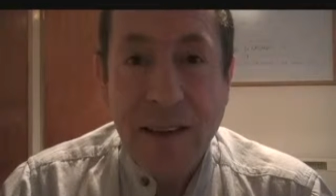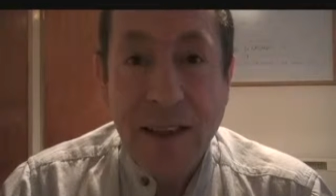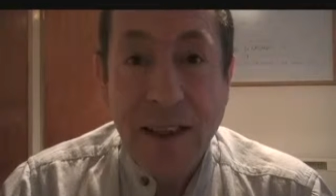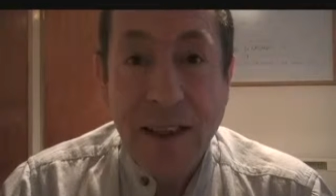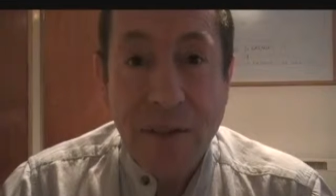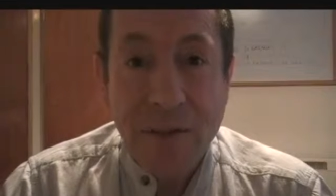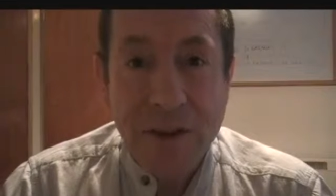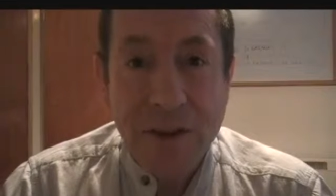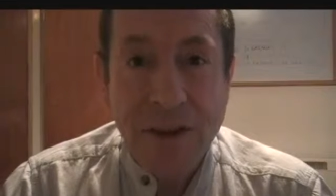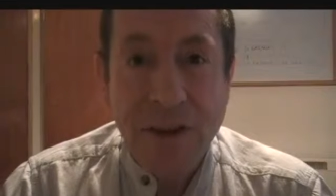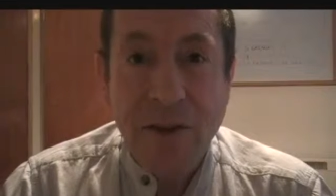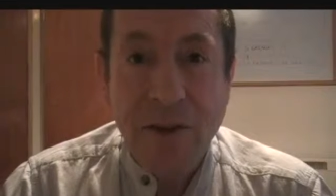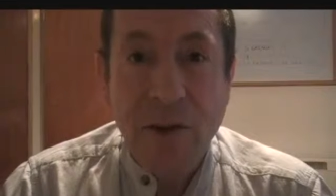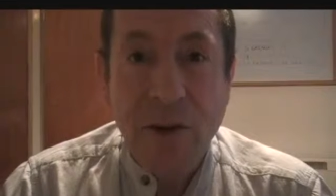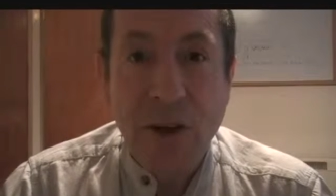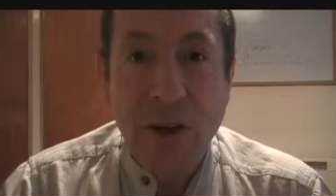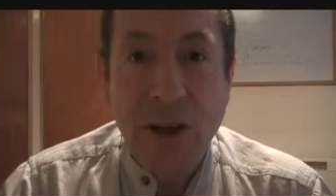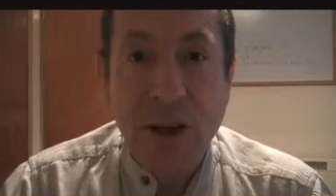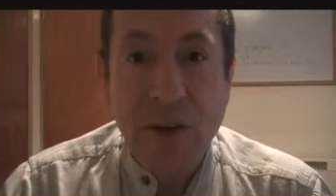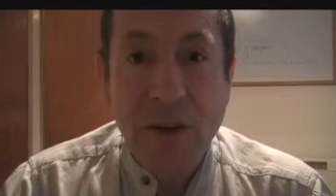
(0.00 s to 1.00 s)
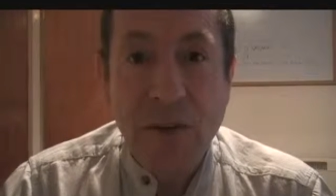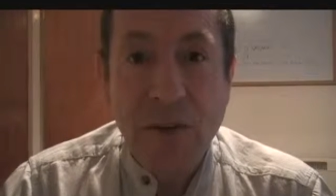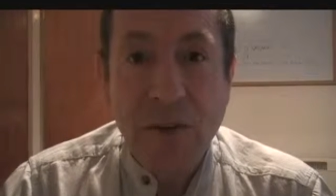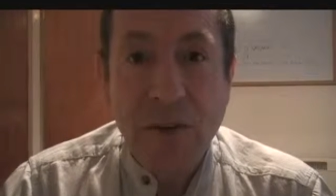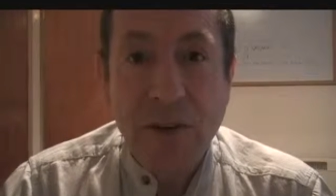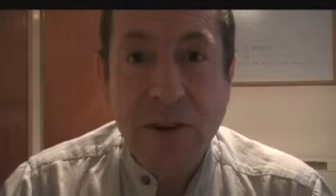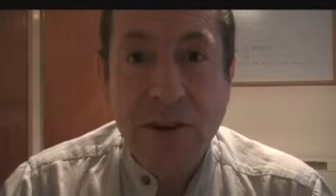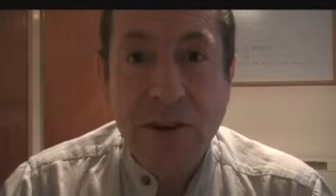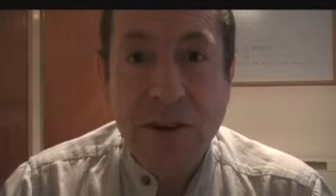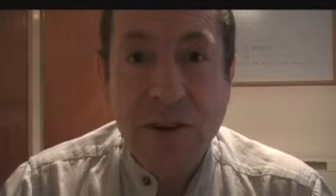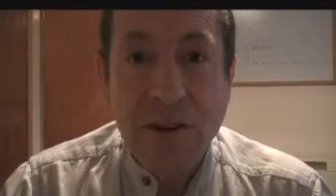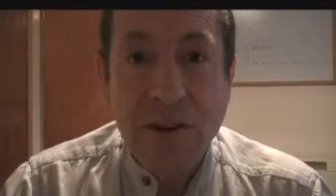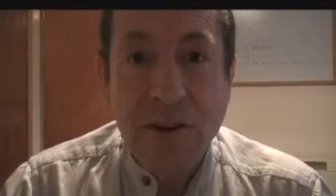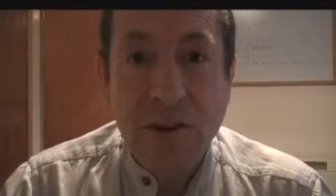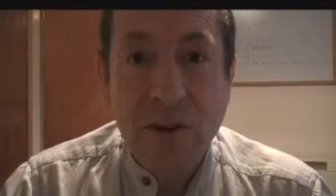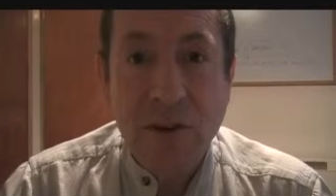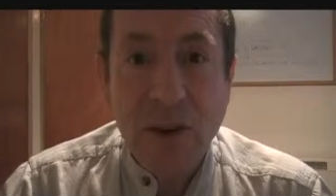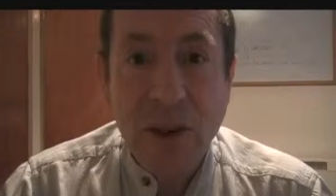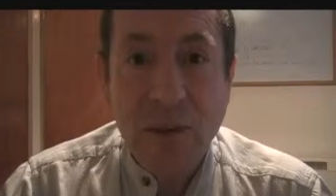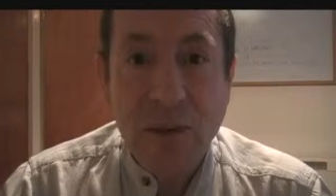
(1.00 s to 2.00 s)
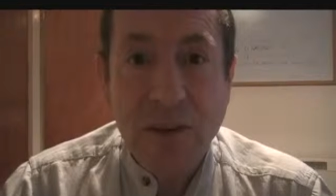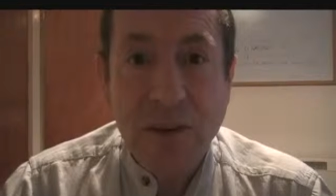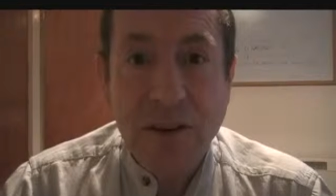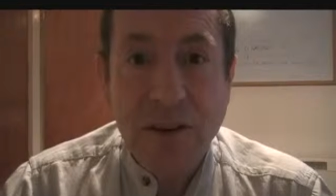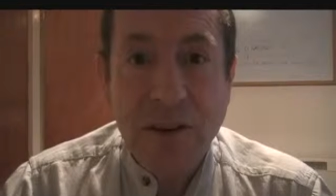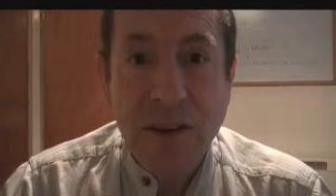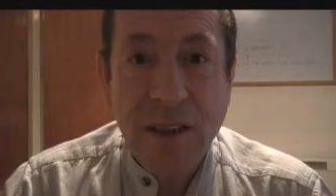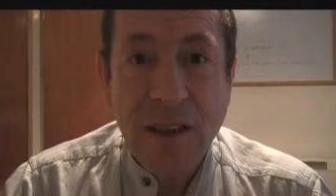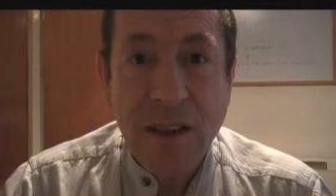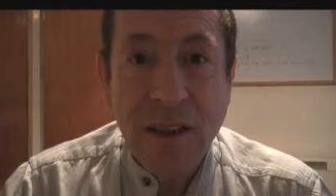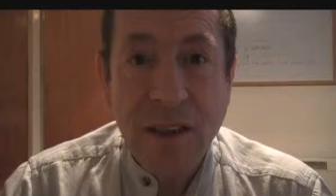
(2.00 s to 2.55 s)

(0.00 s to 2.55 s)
and I was in the Royal Air Force, so I was